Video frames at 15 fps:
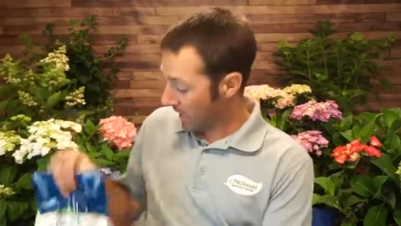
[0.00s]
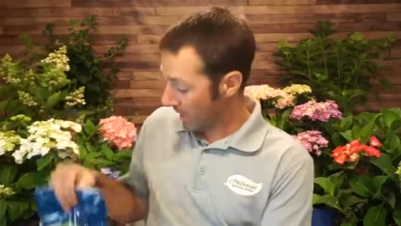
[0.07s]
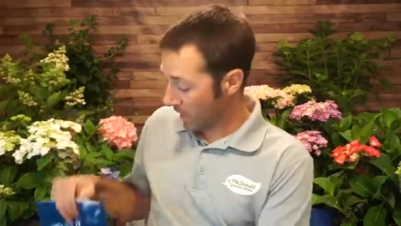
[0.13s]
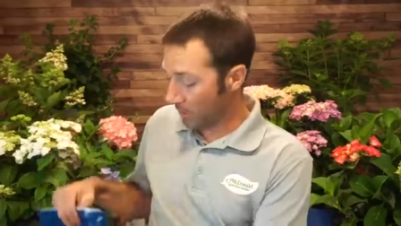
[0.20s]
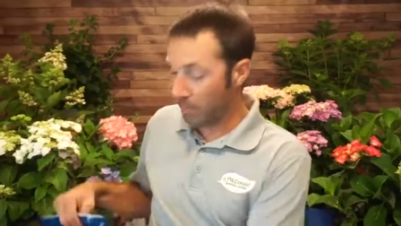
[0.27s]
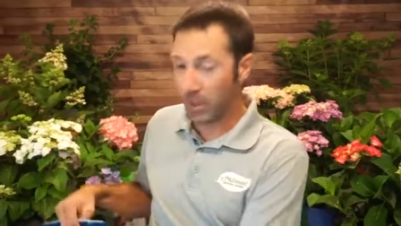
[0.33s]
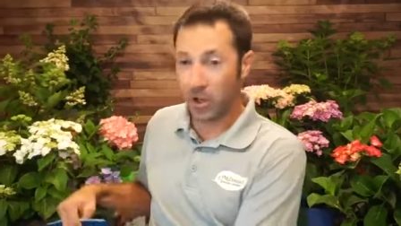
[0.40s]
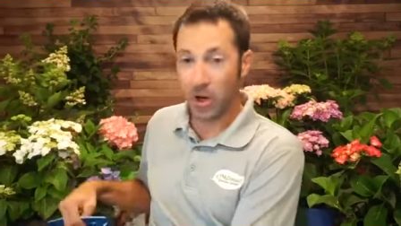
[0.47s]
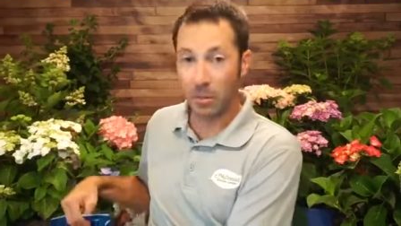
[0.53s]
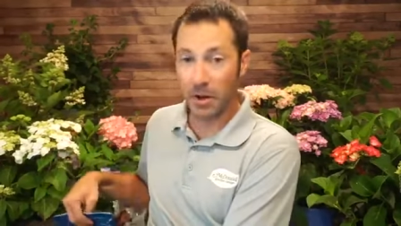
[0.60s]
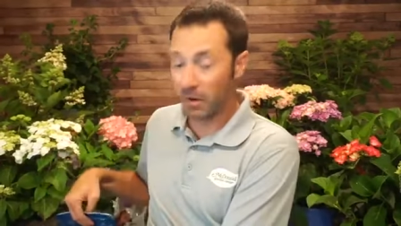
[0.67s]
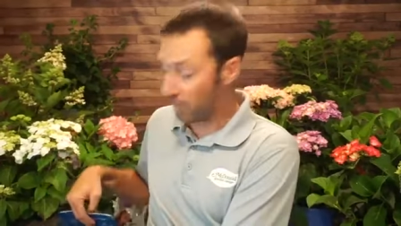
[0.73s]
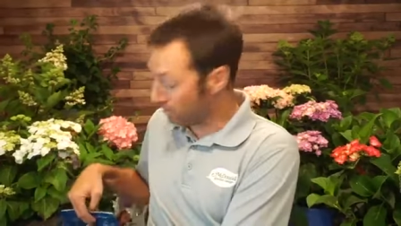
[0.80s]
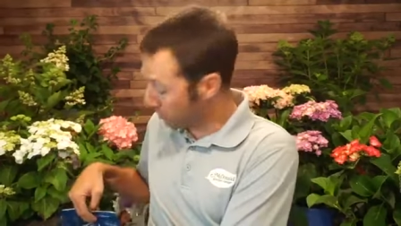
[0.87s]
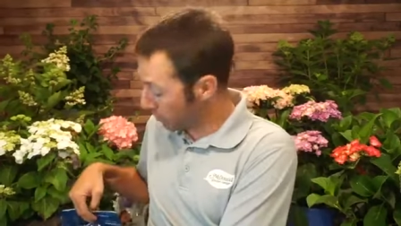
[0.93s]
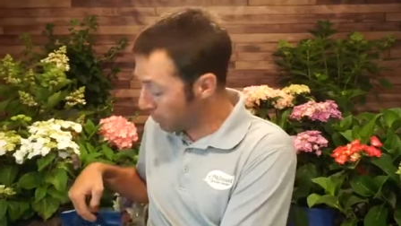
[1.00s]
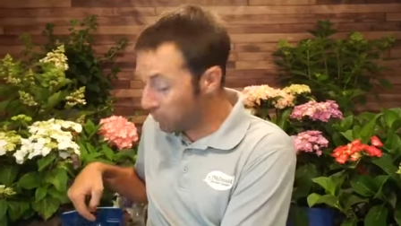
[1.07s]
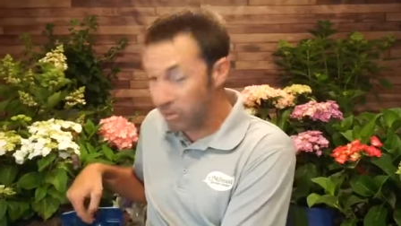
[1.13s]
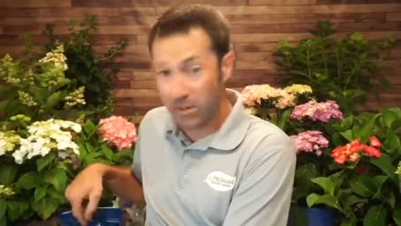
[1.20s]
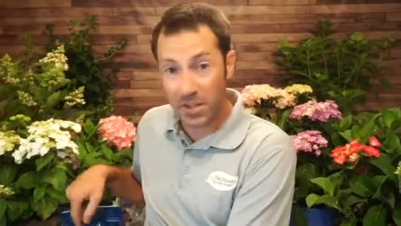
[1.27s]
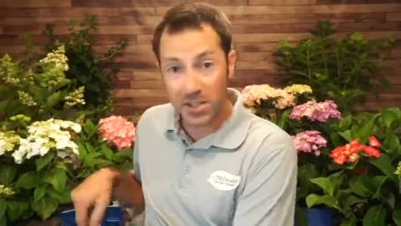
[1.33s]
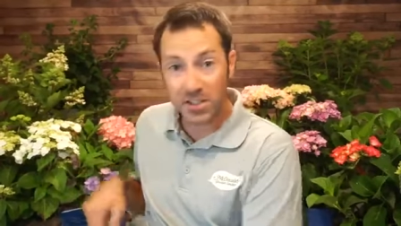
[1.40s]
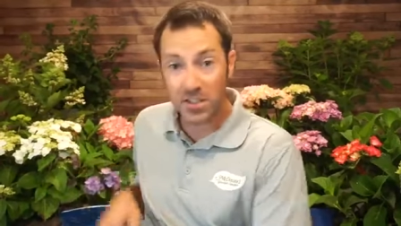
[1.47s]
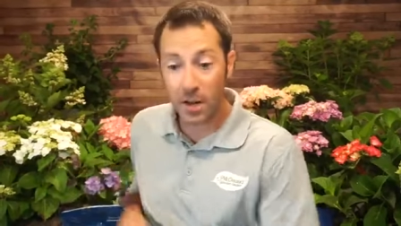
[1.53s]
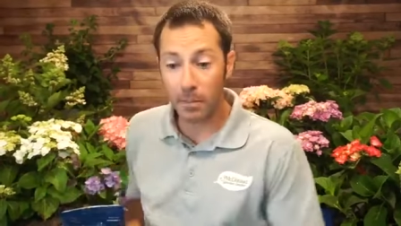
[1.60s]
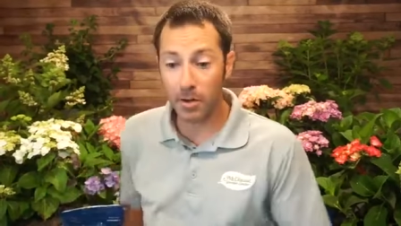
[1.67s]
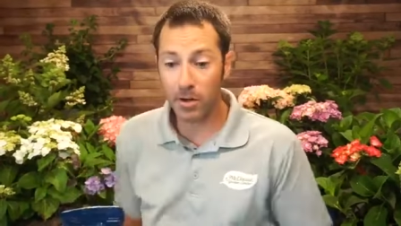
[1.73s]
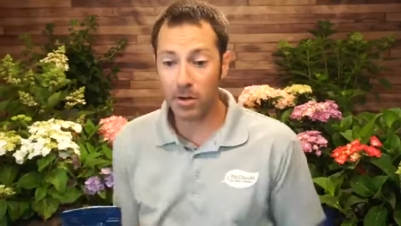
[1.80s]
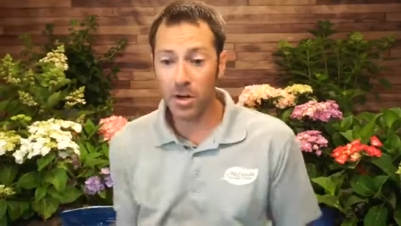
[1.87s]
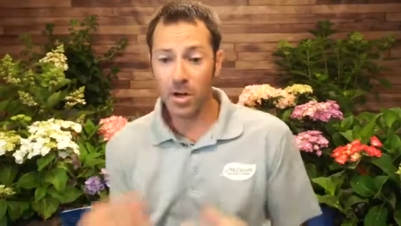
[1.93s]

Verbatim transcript: Give them a little bit of prune this summer.